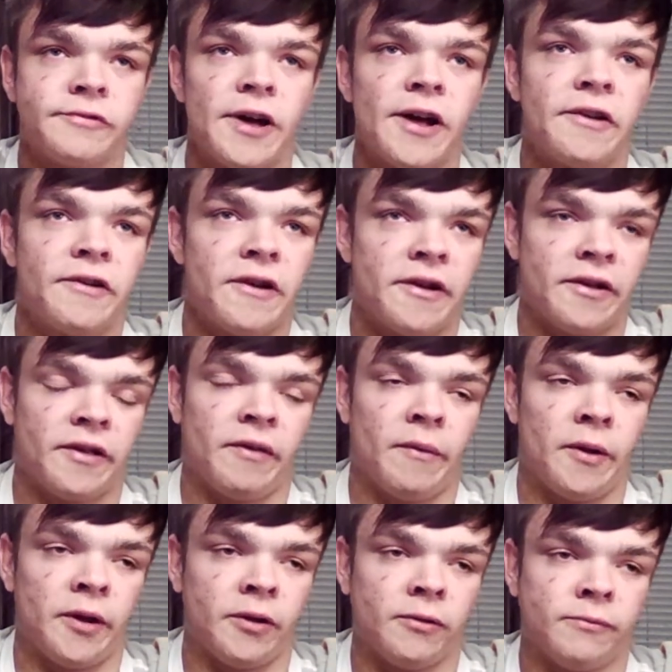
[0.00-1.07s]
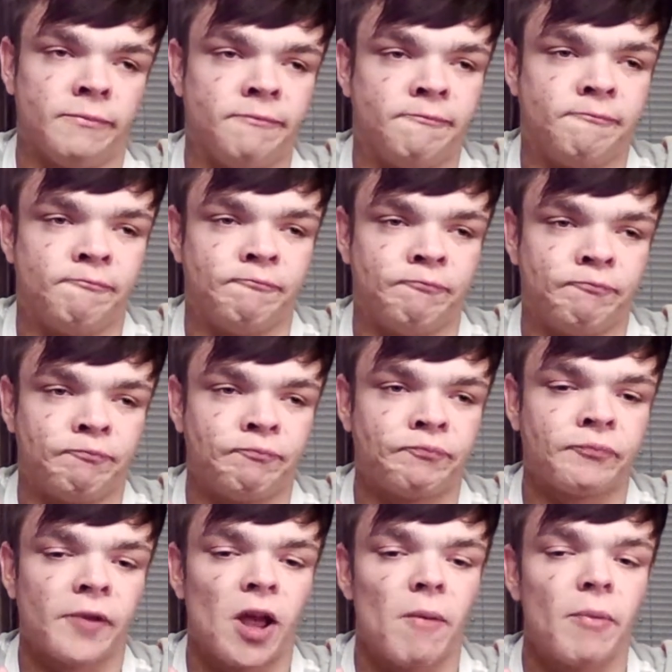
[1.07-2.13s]
I don't know how to explain it.
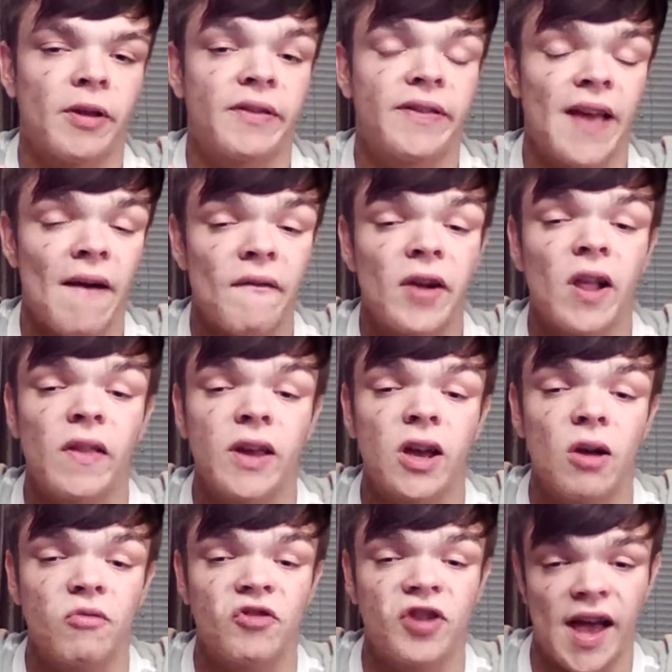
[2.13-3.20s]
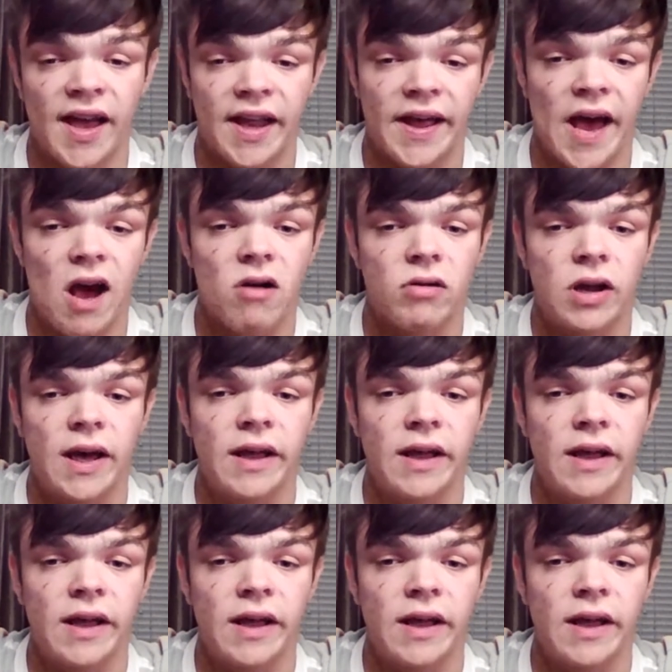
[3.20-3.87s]
But definitely go check it out.